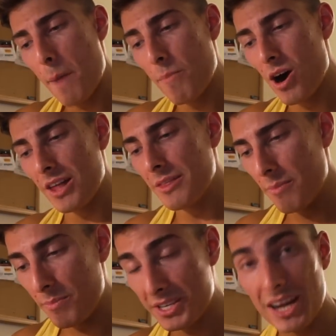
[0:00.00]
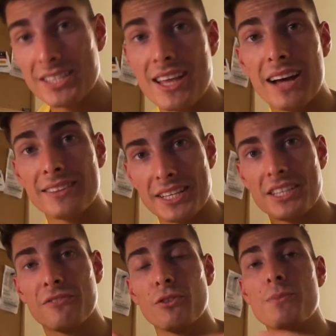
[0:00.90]
But besides that, that's
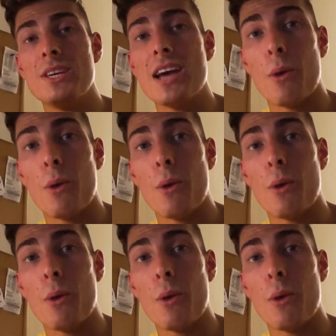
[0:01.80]
it for me.